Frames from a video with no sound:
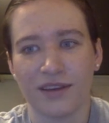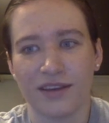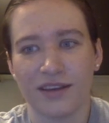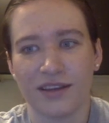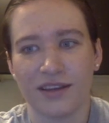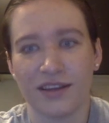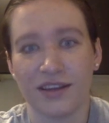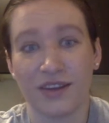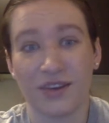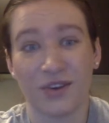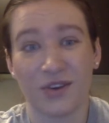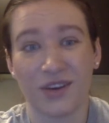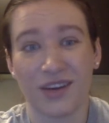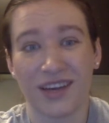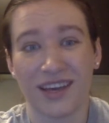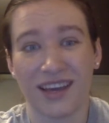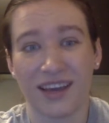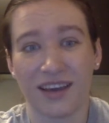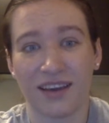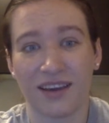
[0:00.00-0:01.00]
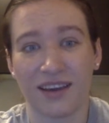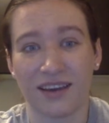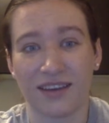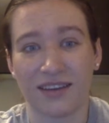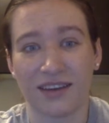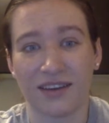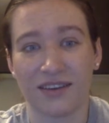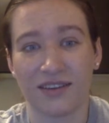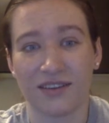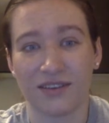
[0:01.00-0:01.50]
you're going to get kicked
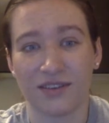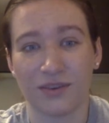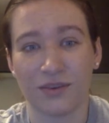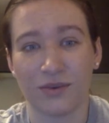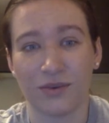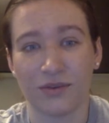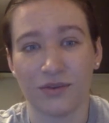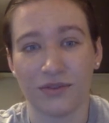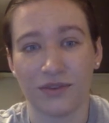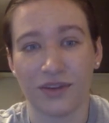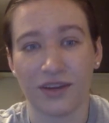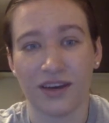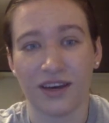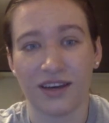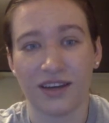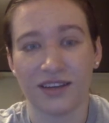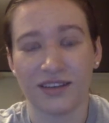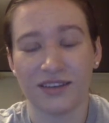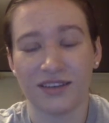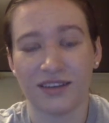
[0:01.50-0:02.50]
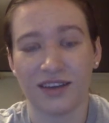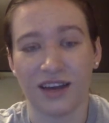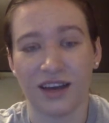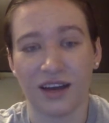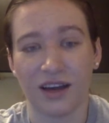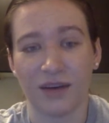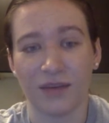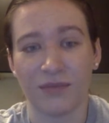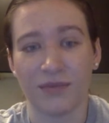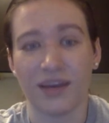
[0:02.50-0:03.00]
out of the school for that.
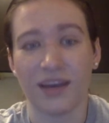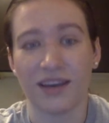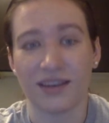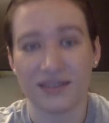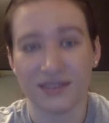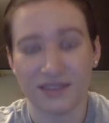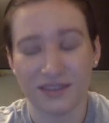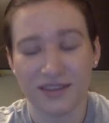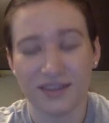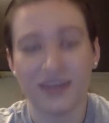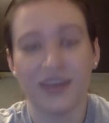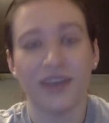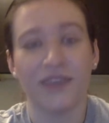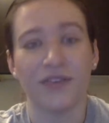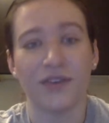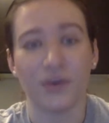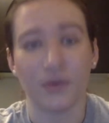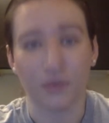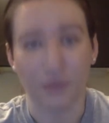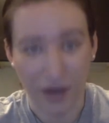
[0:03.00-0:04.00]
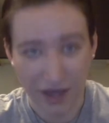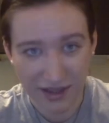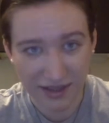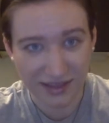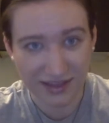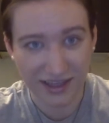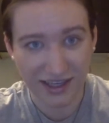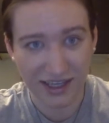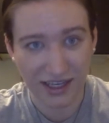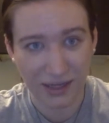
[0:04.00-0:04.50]
Yes, if you
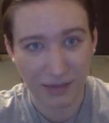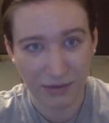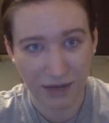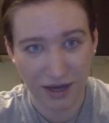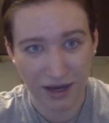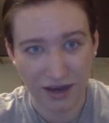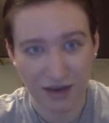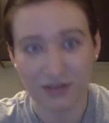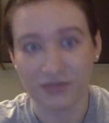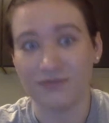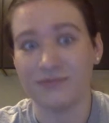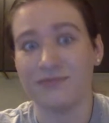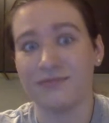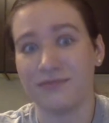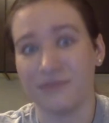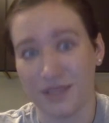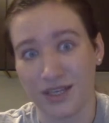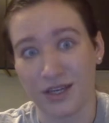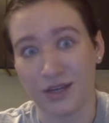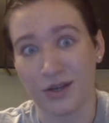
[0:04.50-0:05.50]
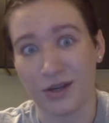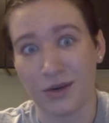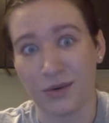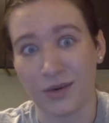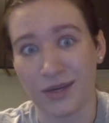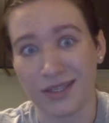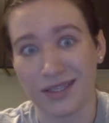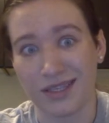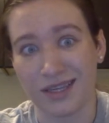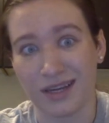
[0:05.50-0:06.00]
read the email, you know
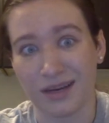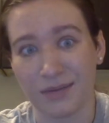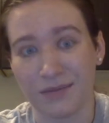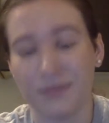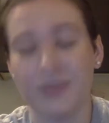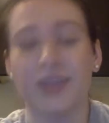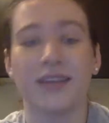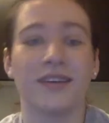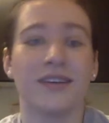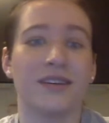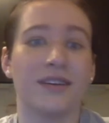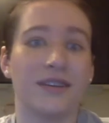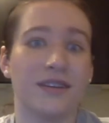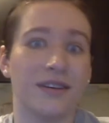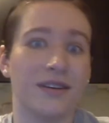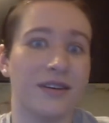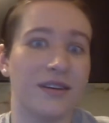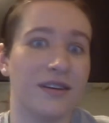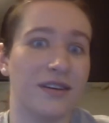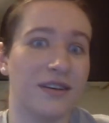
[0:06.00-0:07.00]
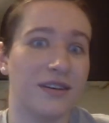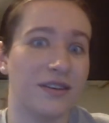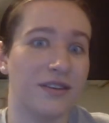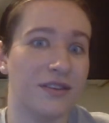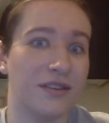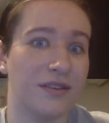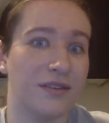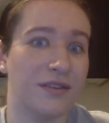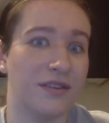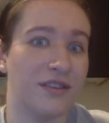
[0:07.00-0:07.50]
what's up.
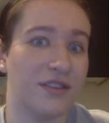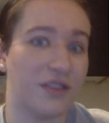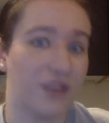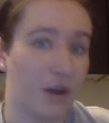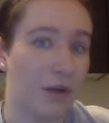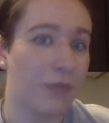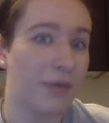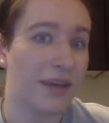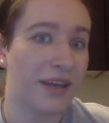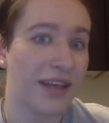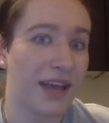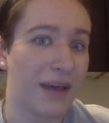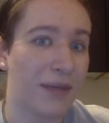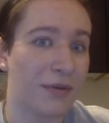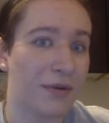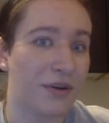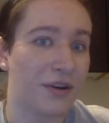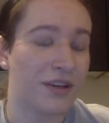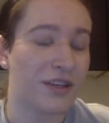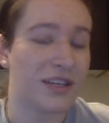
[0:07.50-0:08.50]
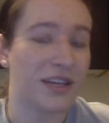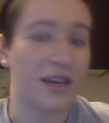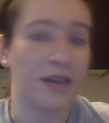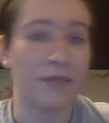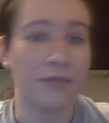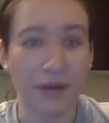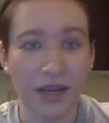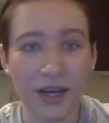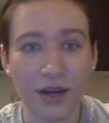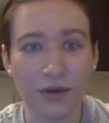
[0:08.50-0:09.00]
Don't be that
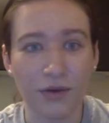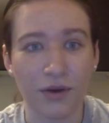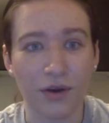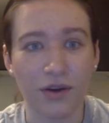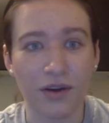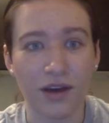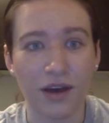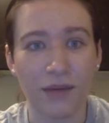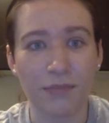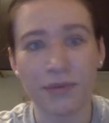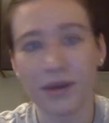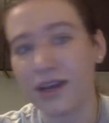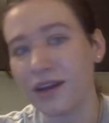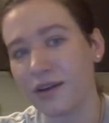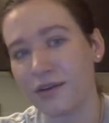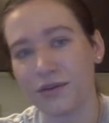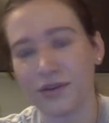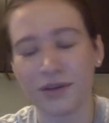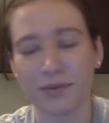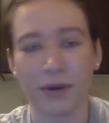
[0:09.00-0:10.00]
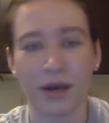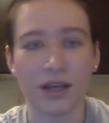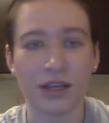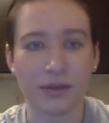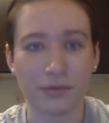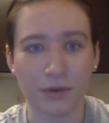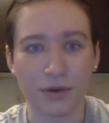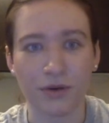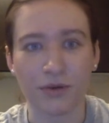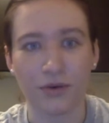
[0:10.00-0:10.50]
person. Be a grown-up. Be a
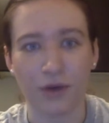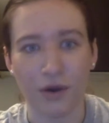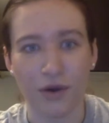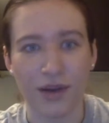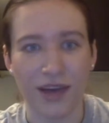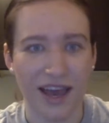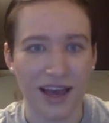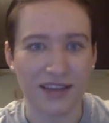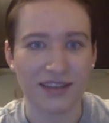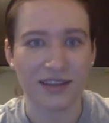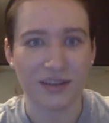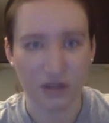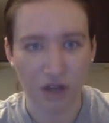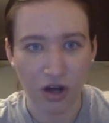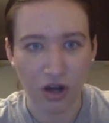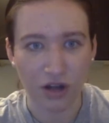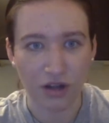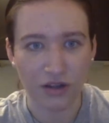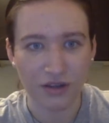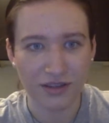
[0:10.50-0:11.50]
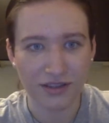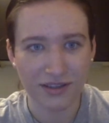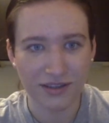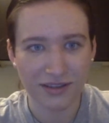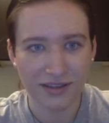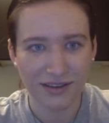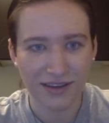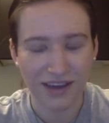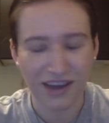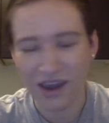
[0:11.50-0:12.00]
responsible grown-ass adult
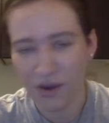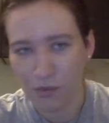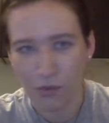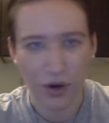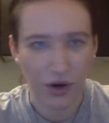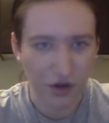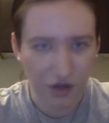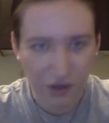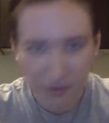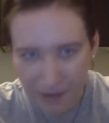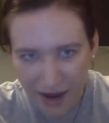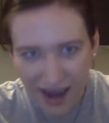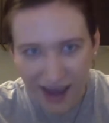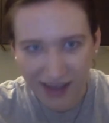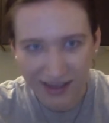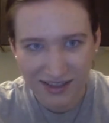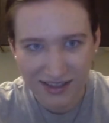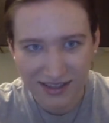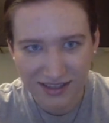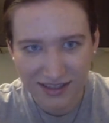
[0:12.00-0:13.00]
and wear your mask.